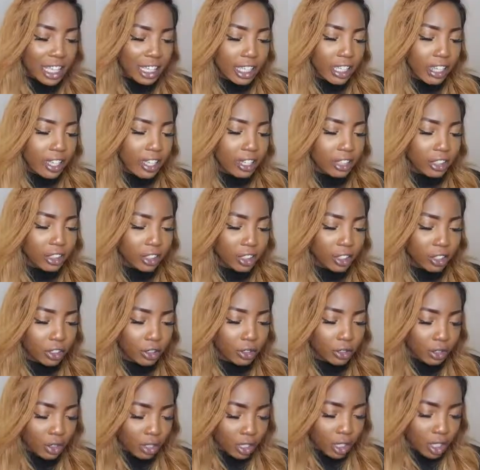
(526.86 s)
Yeah,
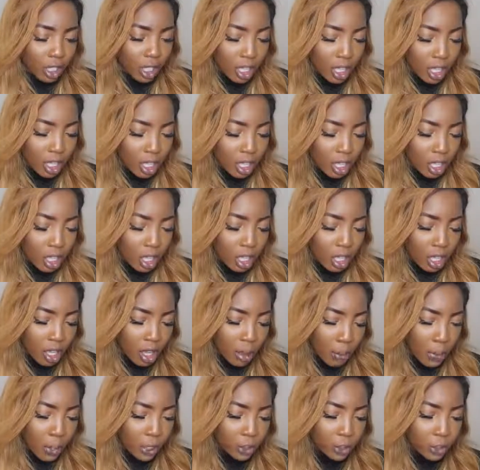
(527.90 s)
so
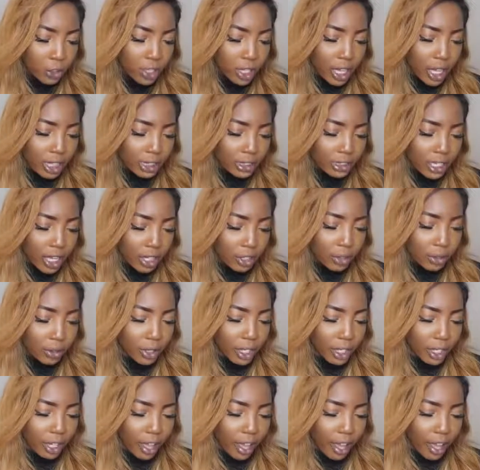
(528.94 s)
make sure you guys download
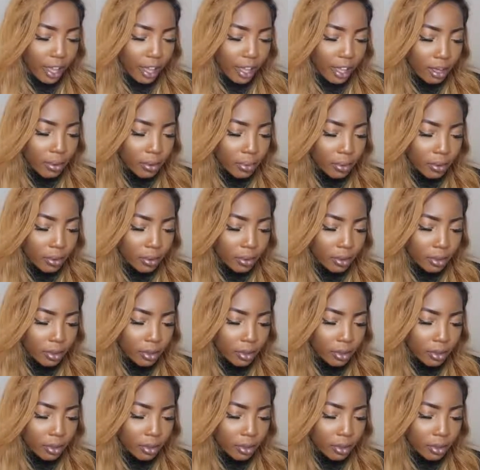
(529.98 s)
that app.